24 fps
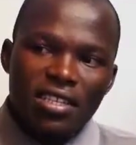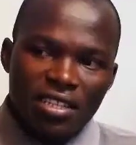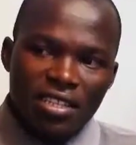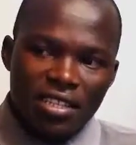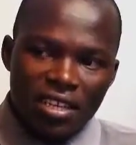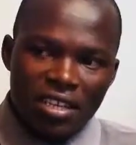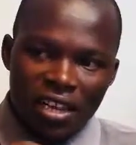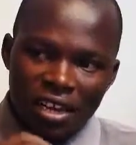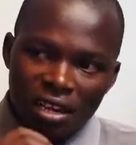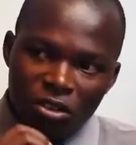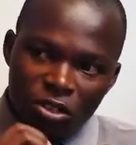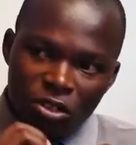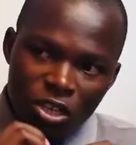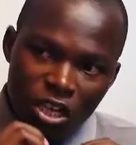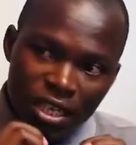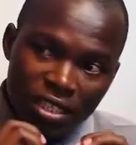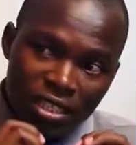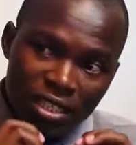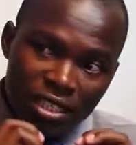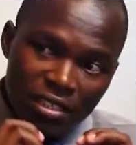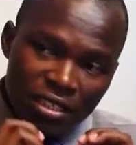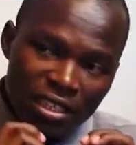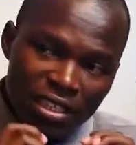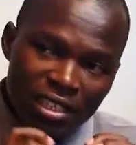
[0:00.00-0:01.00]
They are actually
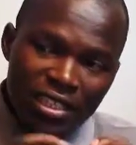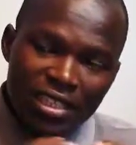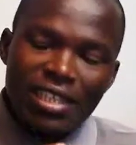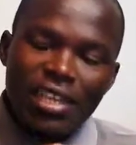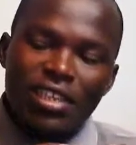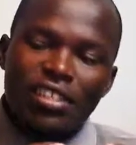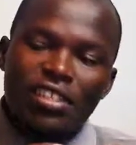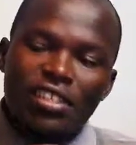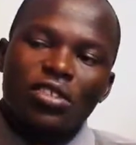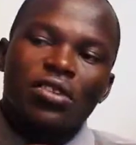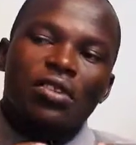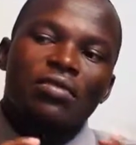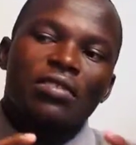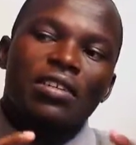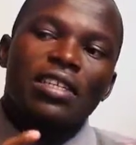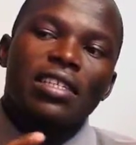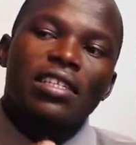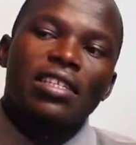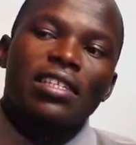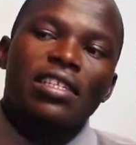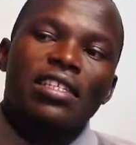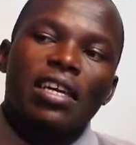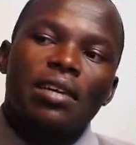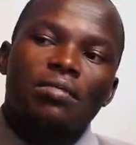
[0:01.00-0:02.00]
at a greater risk of
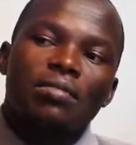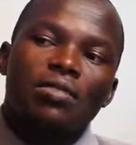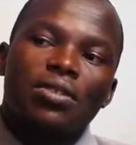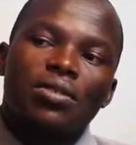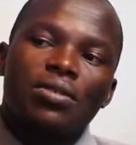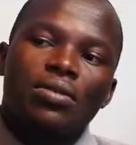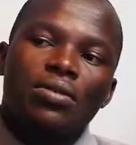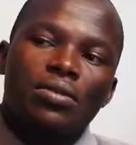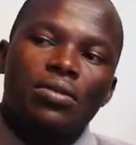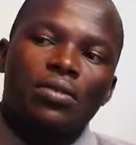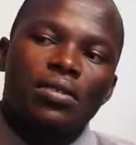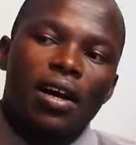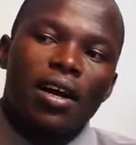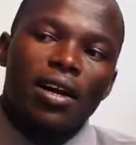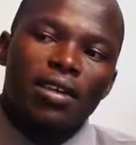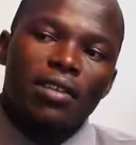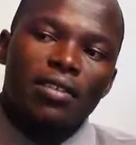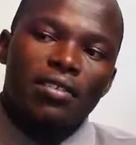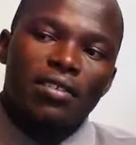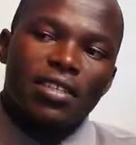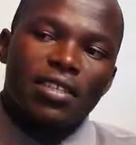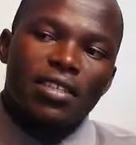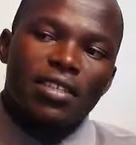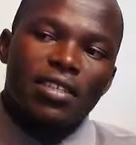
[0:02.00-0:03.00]
getting type 2
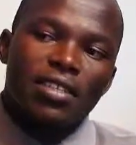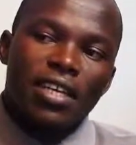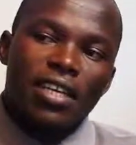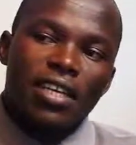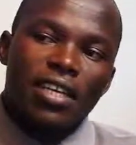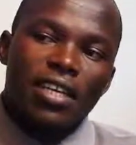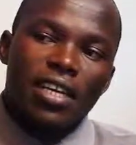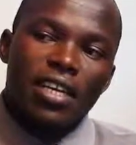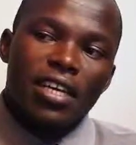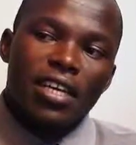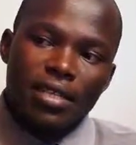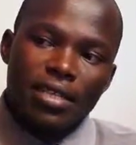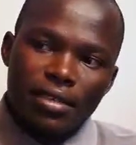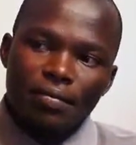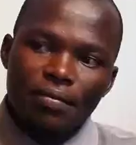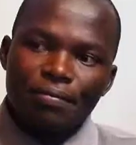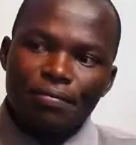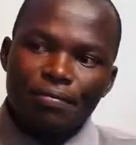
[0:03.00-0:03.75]
diabetes.